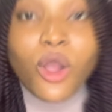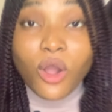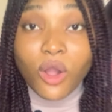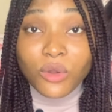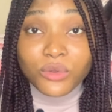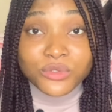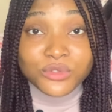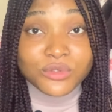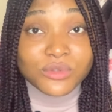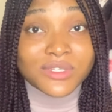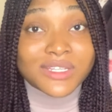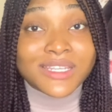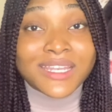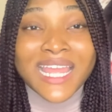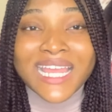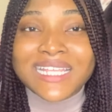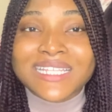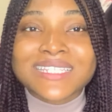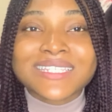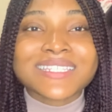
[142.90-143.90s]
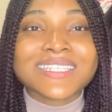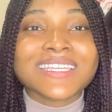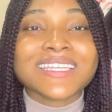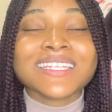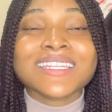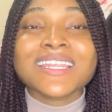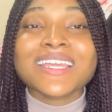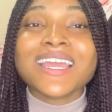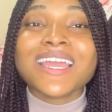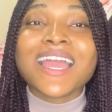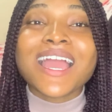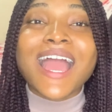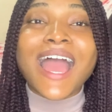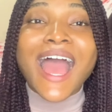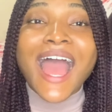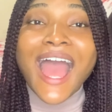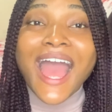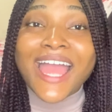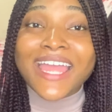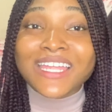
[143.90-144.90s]
Also, the next thing
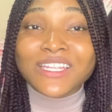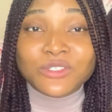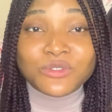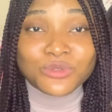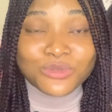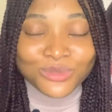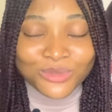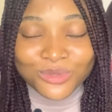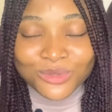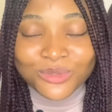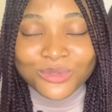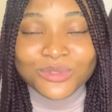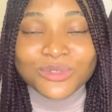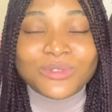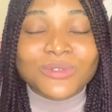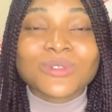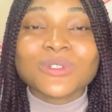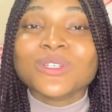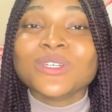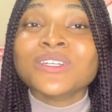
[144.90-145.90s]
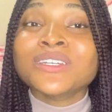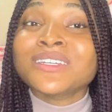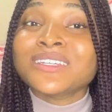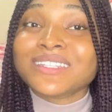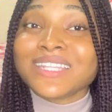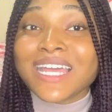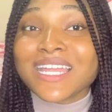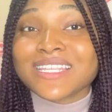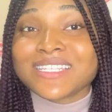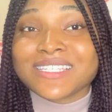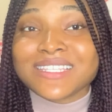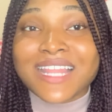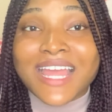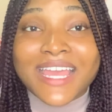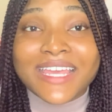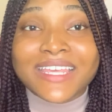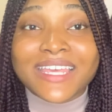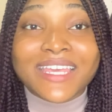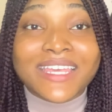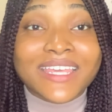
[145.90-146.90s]
I do that is
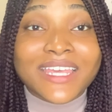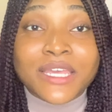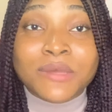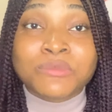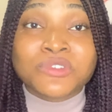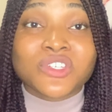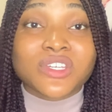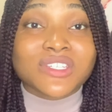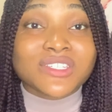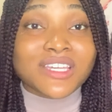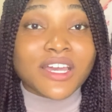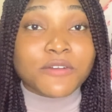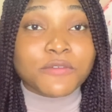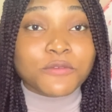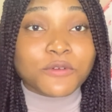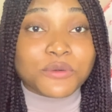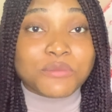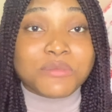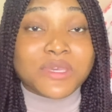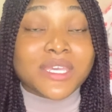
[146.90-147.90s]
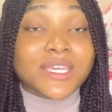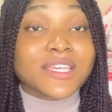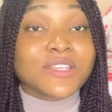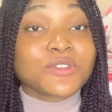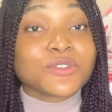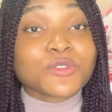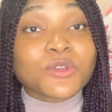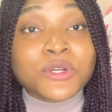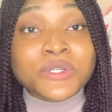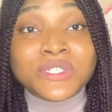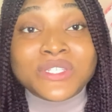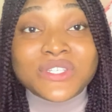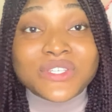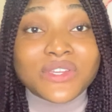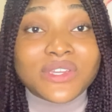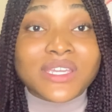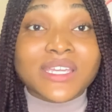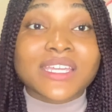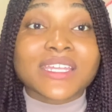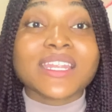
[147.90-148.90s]
like a game changer for me is
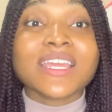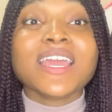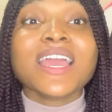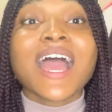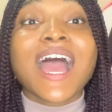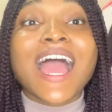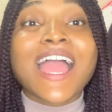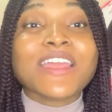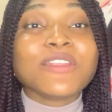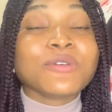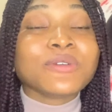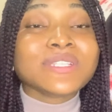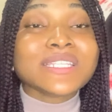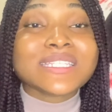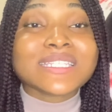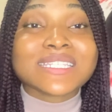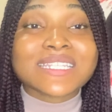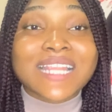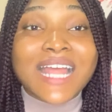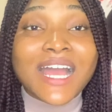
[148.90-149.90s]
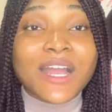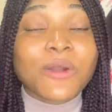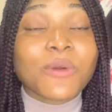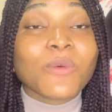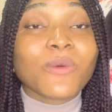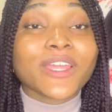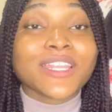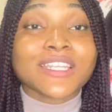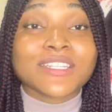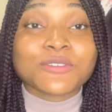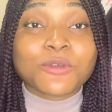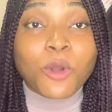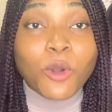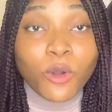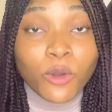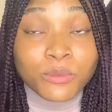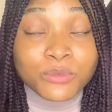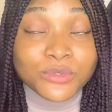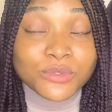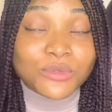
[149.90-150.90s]
sunscreen. I don't slack when it
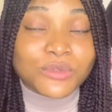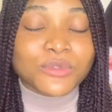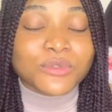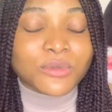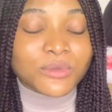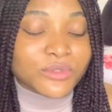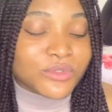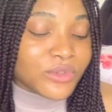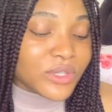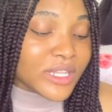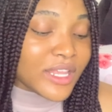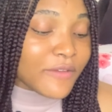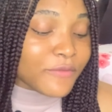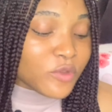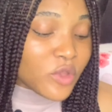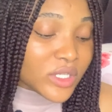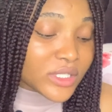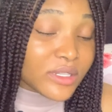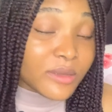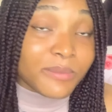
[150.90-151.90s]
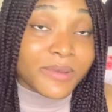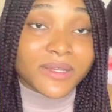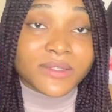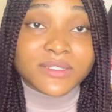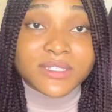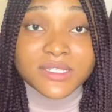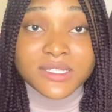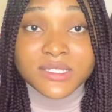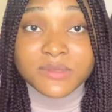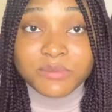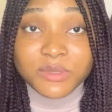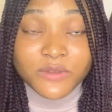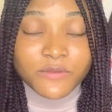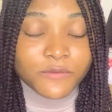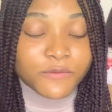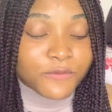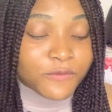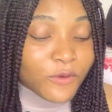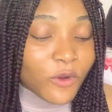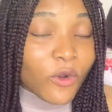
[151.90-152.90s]
comes to sunscreen. I've talked about this
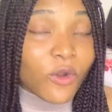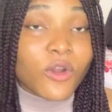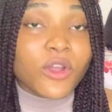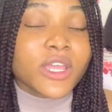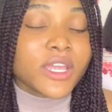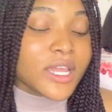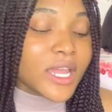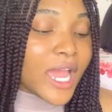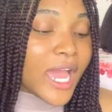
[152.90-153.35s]
before.